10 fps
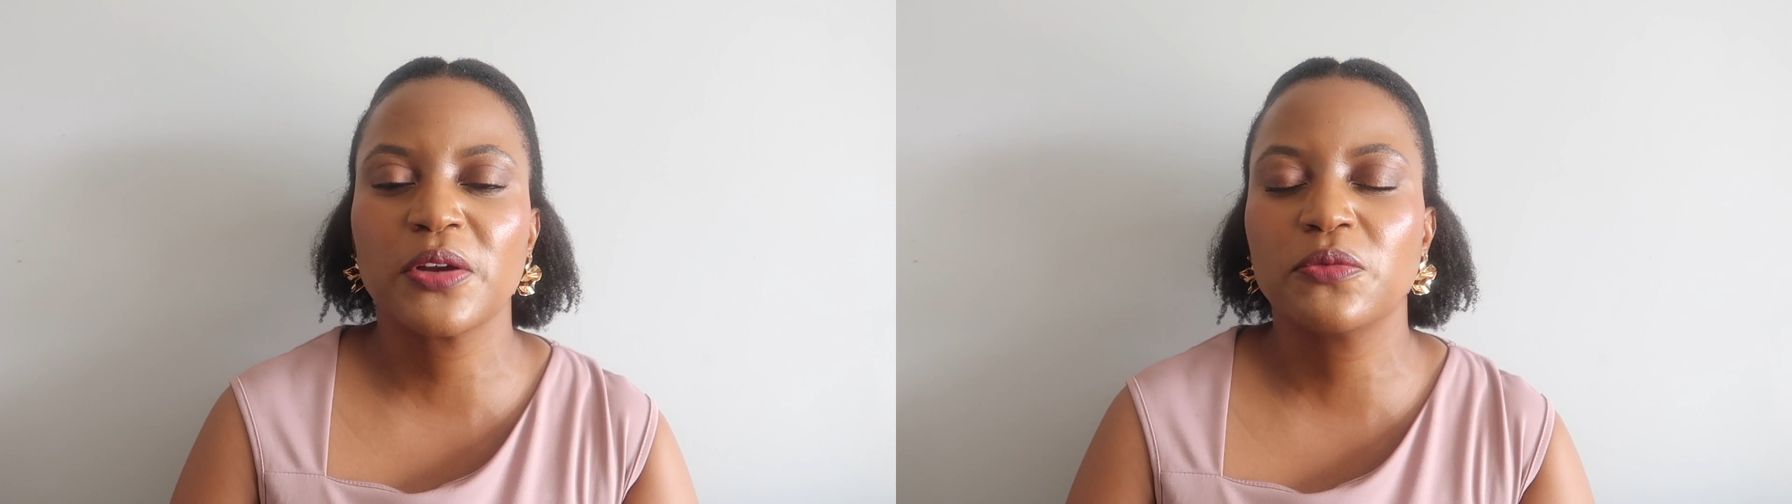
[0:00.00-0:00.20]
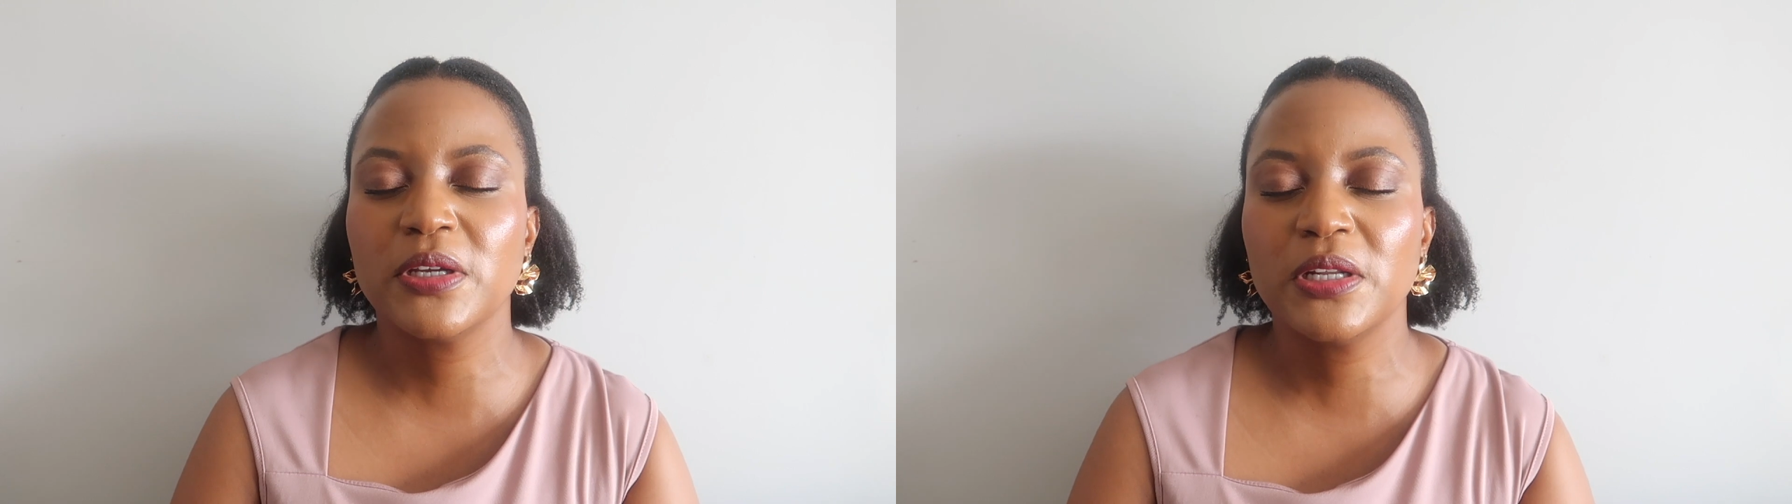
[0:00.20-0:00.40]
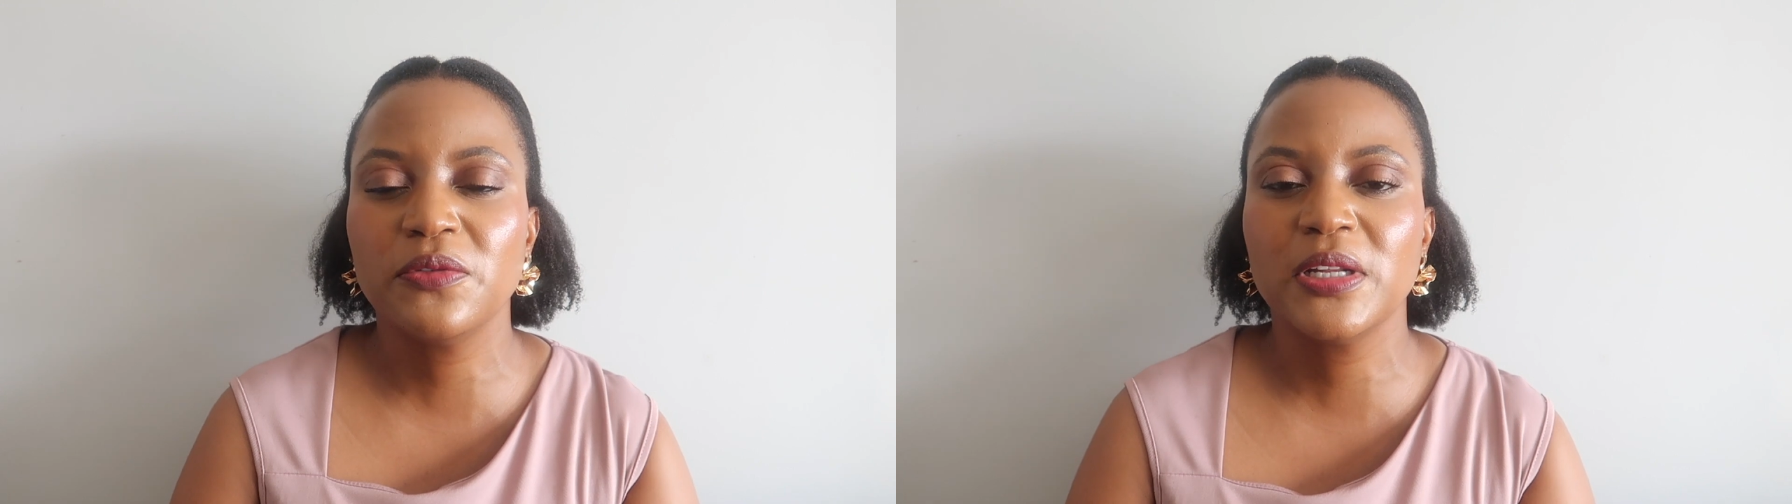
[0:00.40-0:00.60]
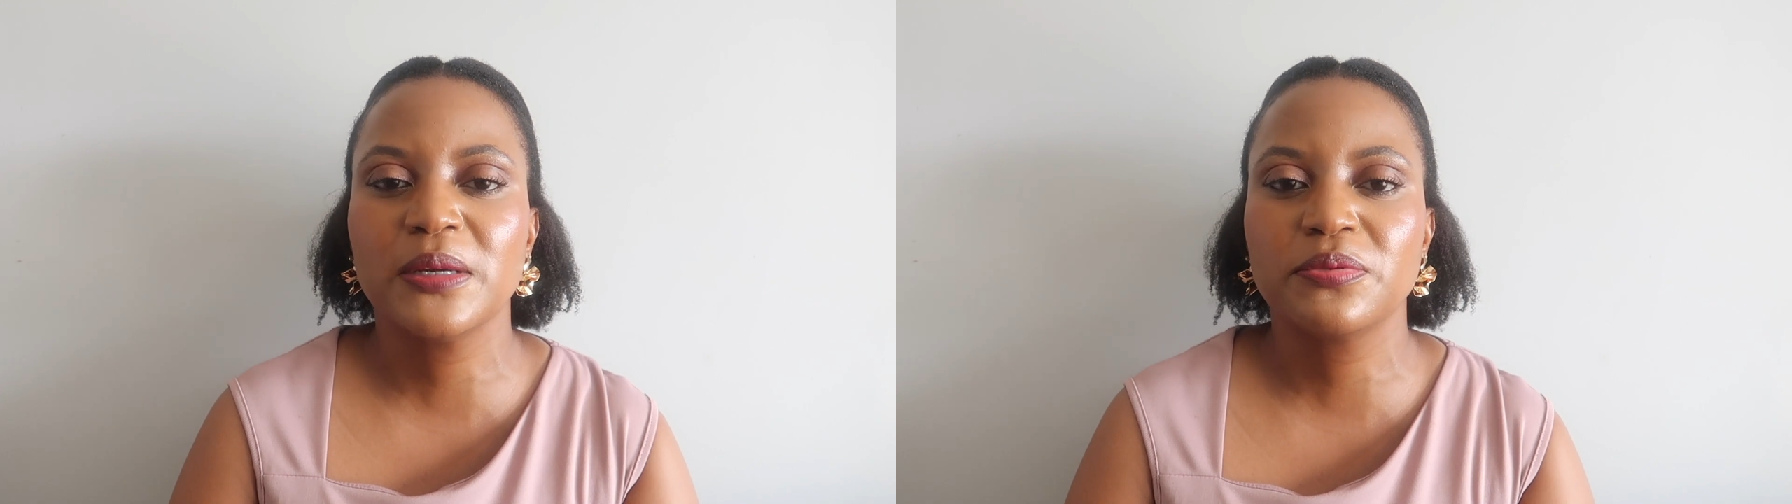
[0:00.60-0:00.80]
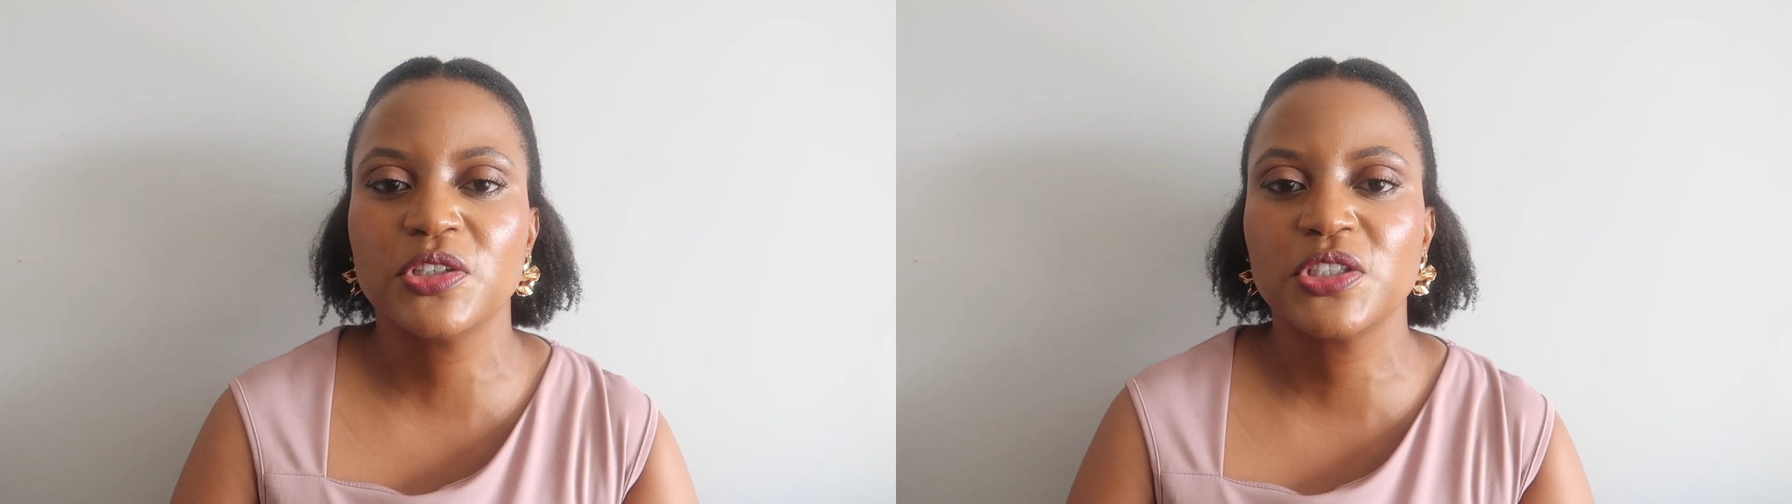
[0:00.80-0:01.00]
I really
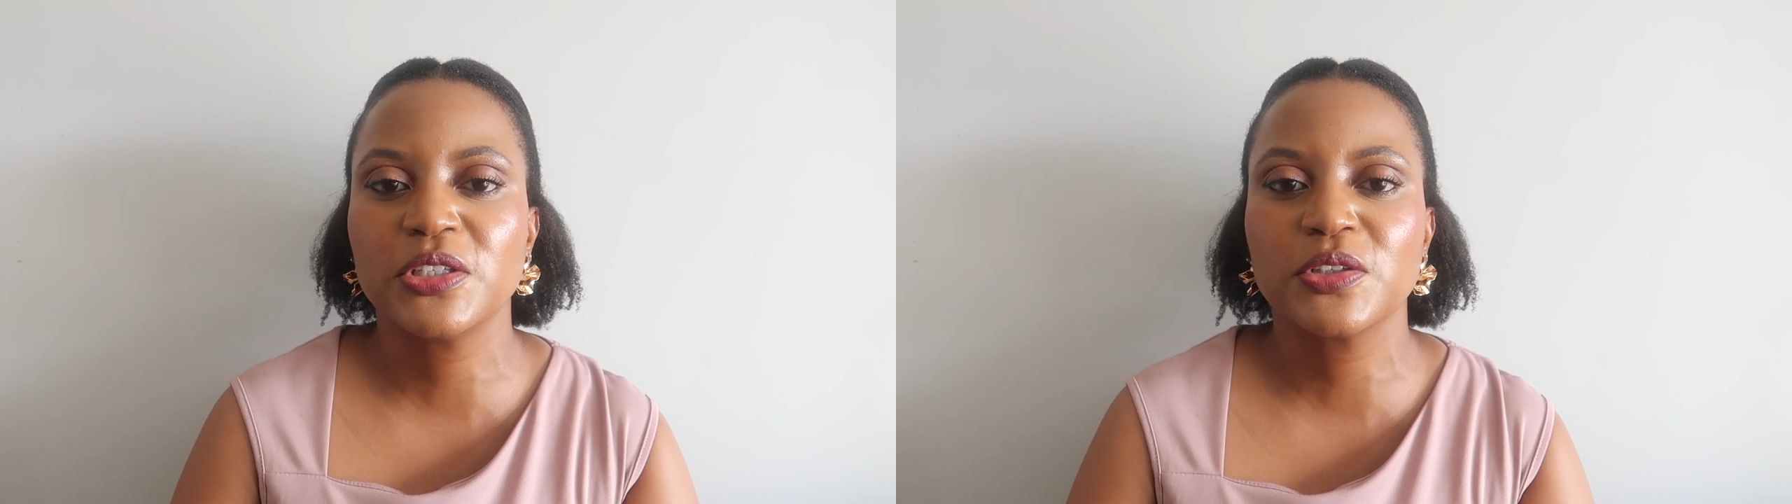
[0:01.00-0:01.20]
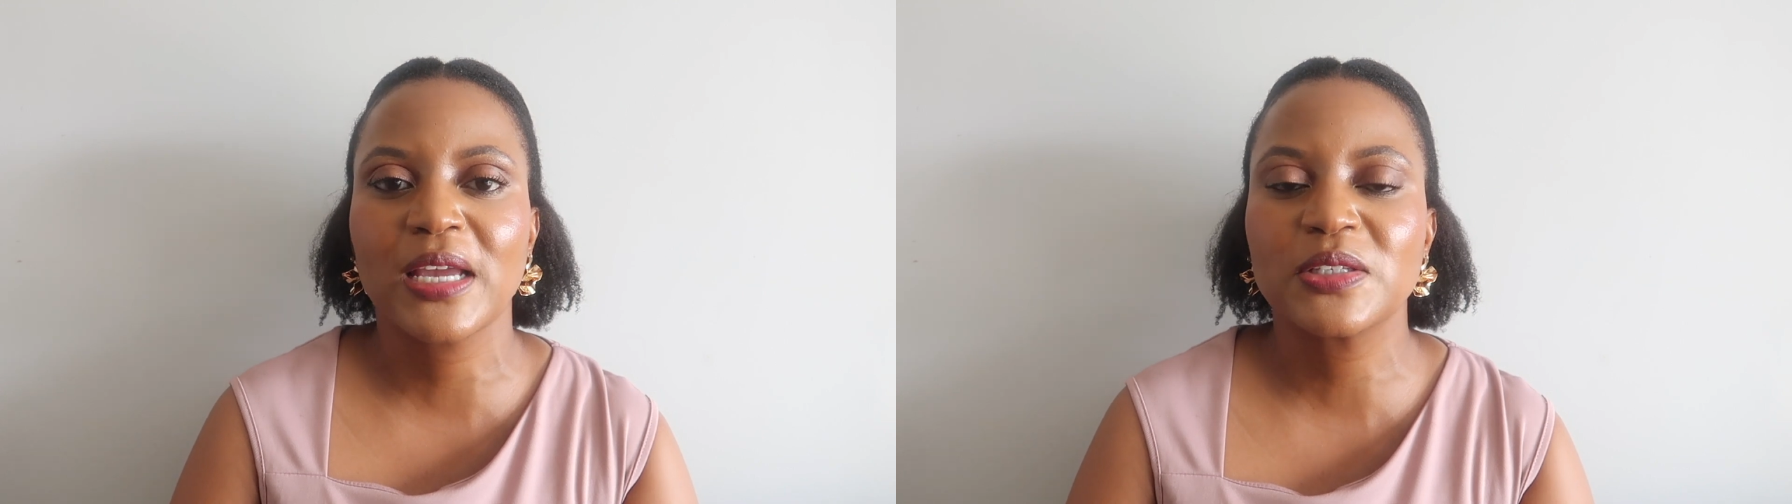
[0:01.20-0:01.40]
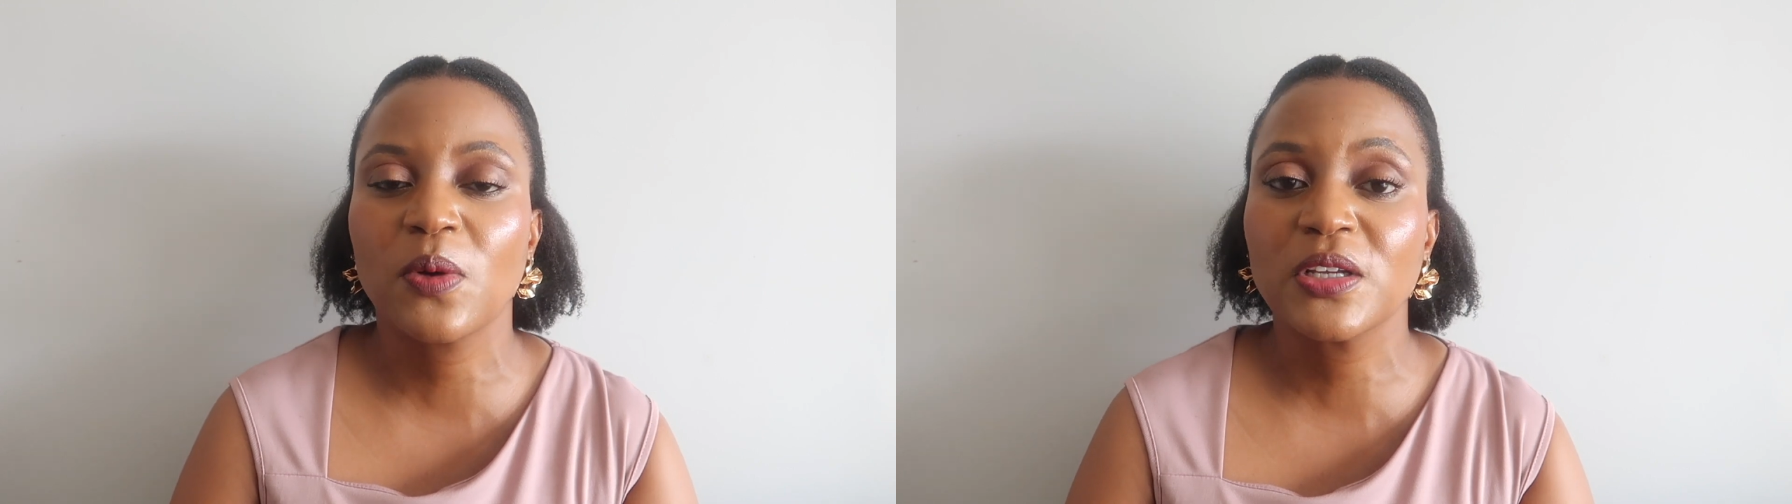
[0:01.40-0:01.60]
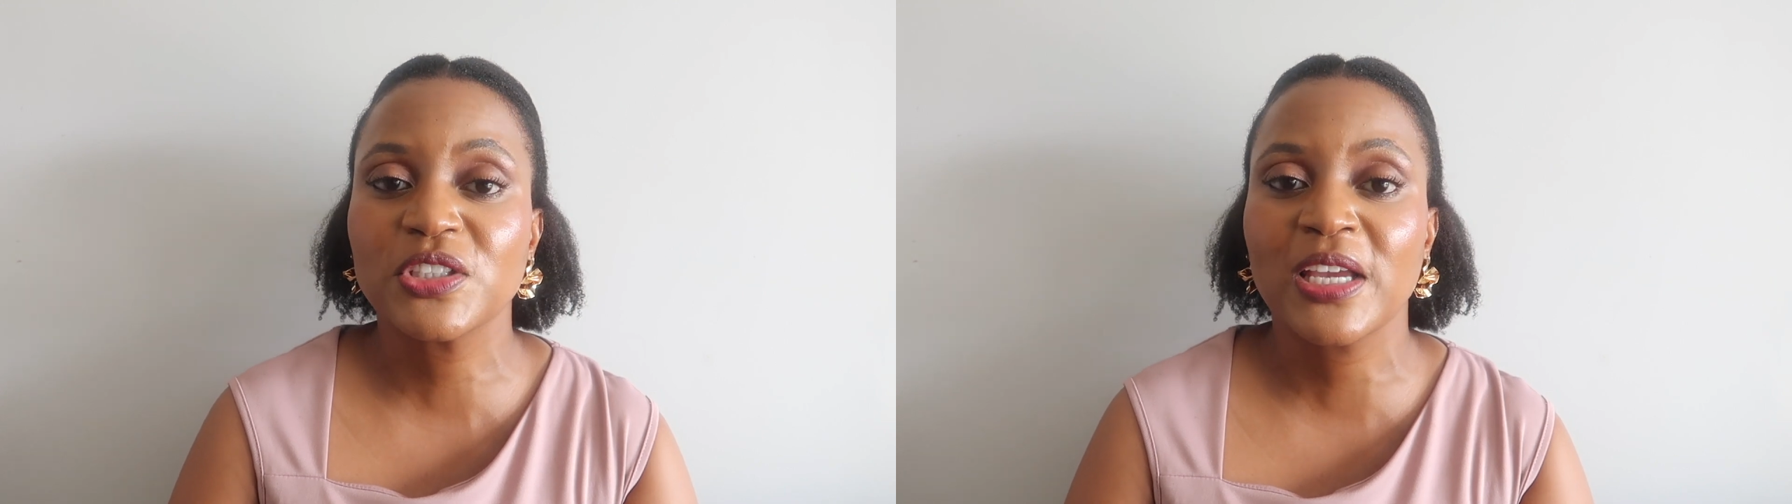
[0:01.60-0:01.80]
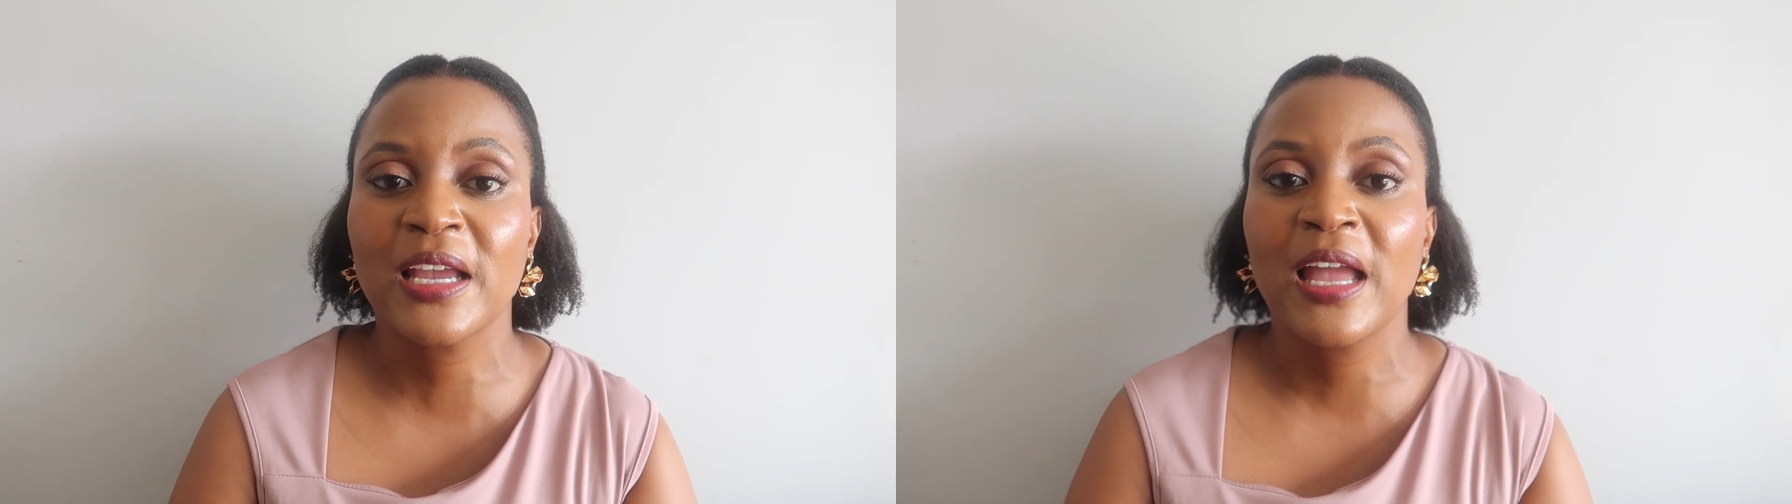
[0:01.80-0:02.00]
appreciate you guys
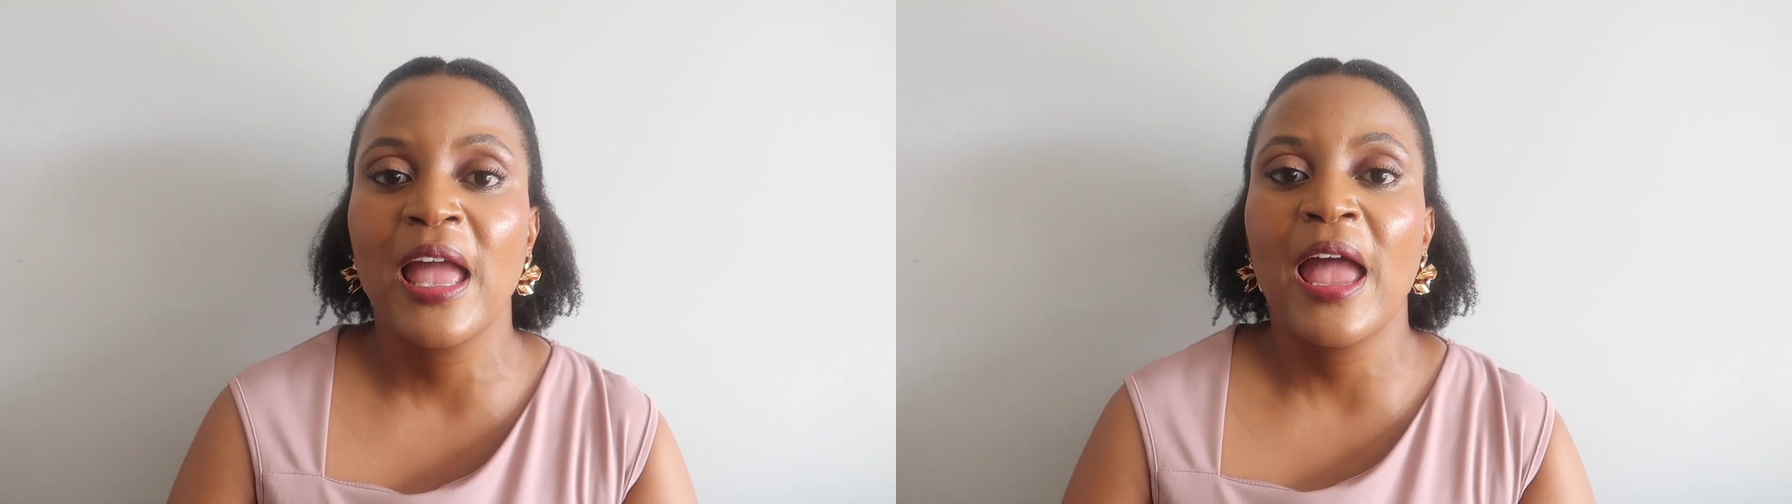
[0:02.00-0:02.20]
watching,